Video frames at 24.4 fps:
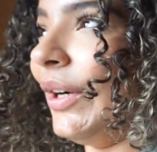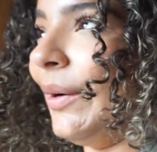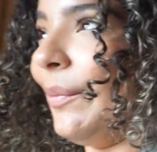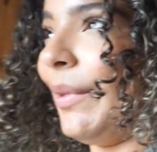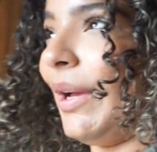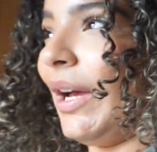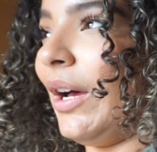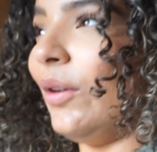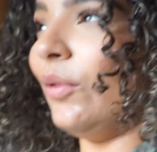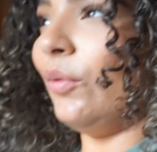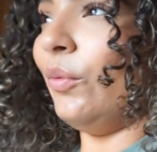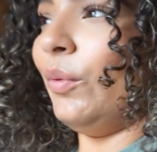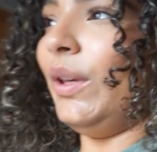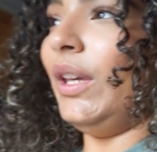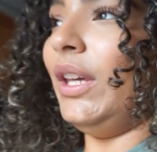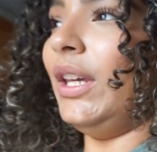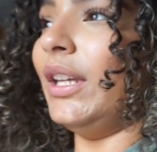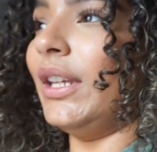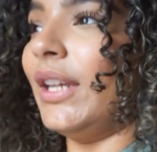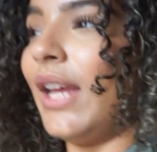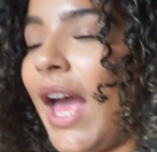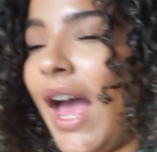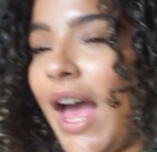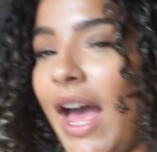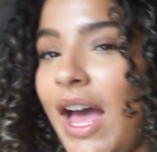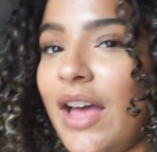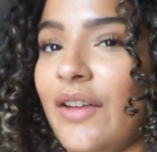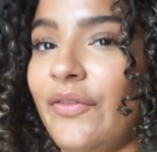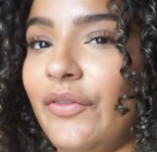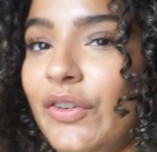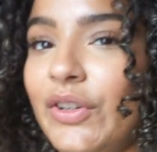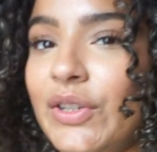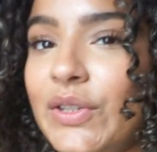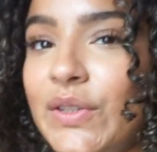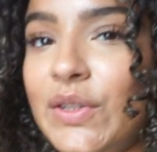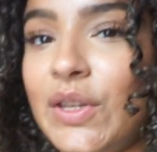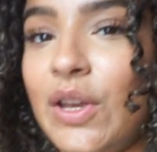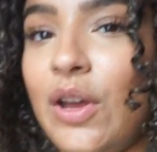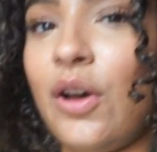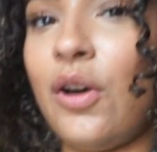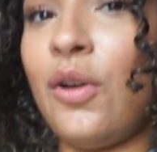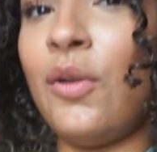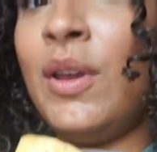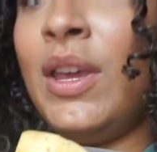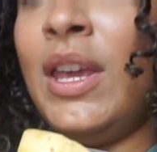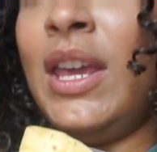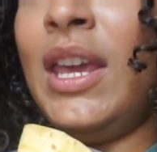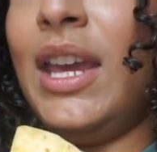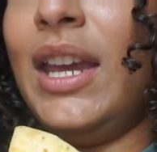about a week and a half or
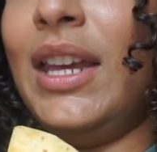so.